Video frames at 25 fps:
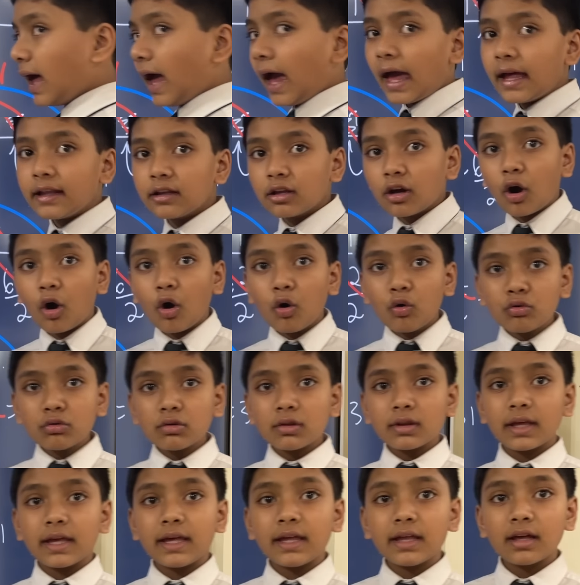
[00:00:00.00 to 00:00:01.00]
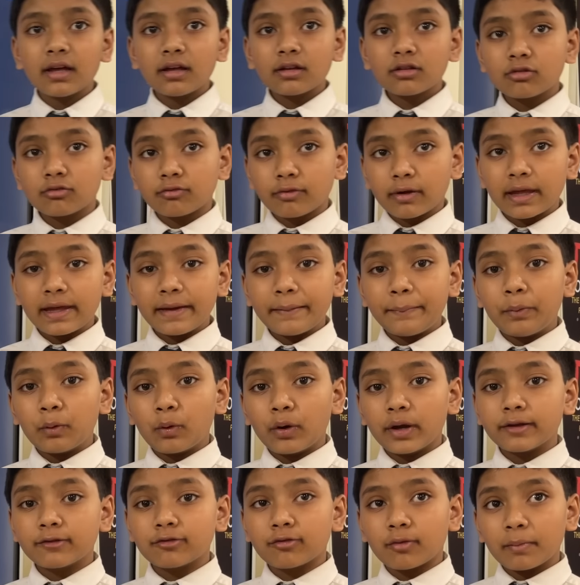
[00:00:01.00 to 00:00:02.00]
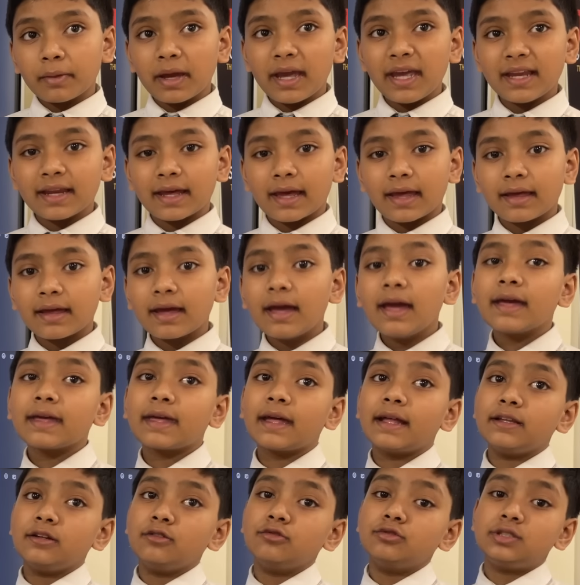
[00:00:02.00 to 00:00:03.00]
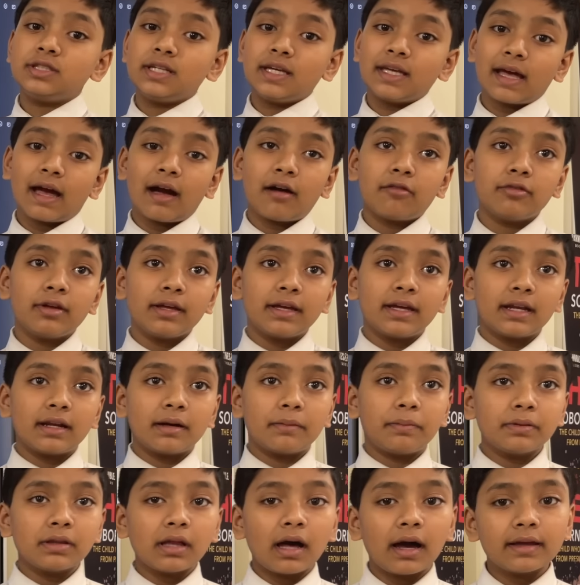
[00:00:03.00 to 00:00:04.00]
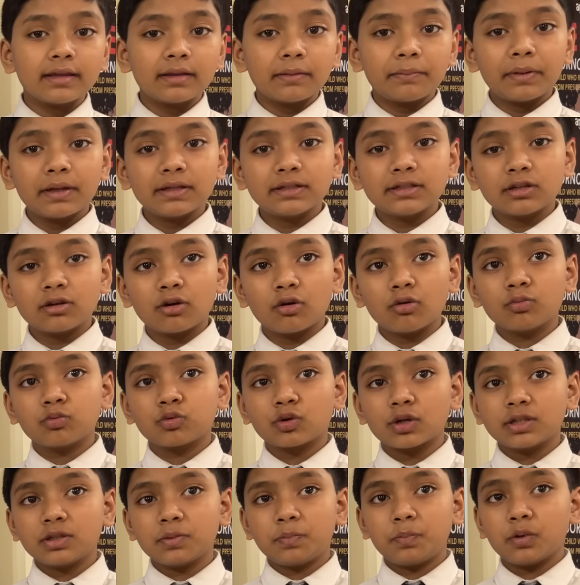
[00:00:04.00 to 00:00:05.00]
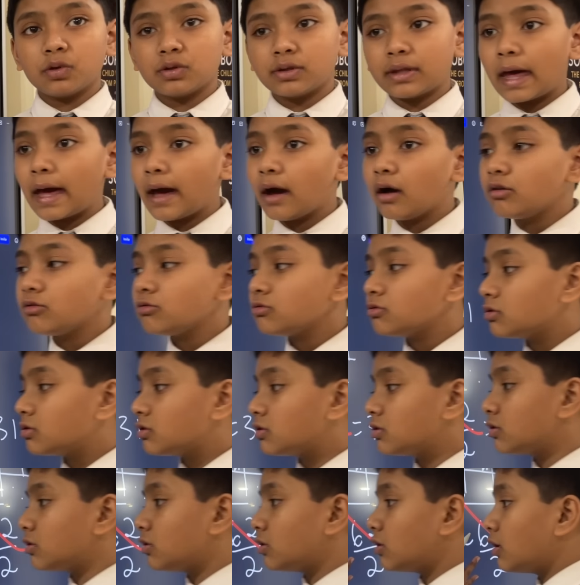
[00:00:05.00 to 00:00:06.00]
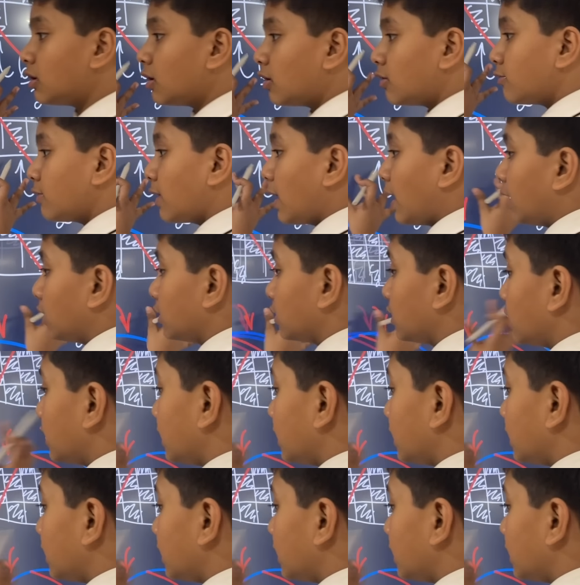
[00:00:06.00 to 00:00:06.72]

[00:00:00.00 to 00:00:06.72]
and only 3 points remaining. Can you see how we can apply the pigeonhole principle now? Well,